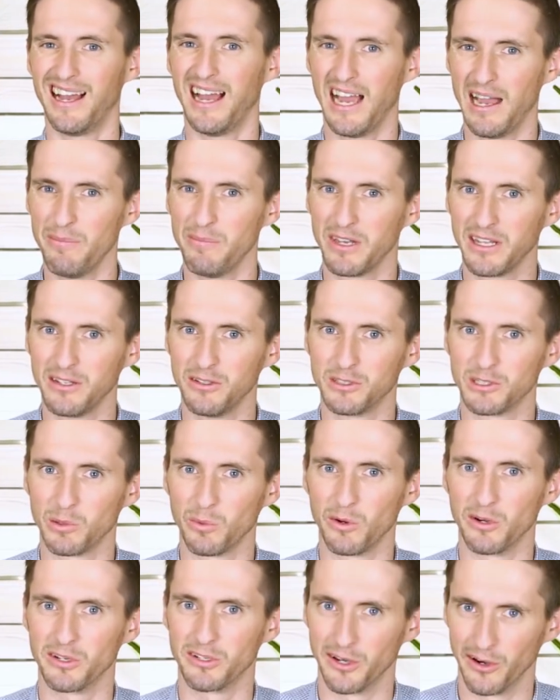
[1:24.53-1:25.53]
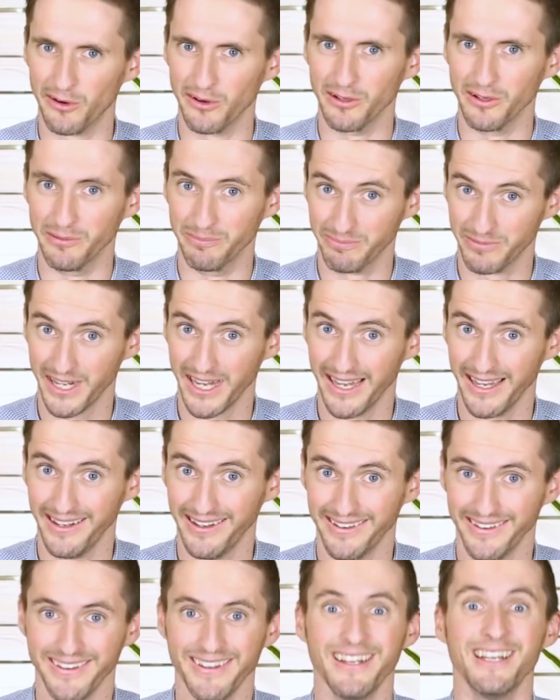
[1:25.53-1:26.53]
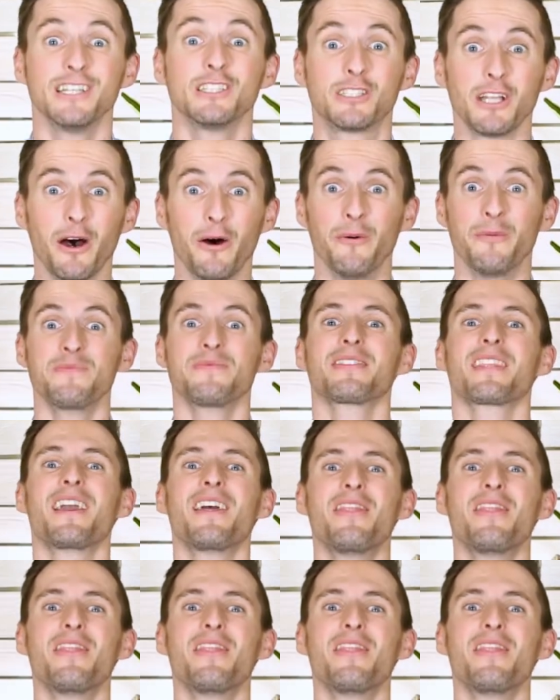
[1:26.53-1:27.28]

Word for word: I'm going to use the word turtle, okay? So,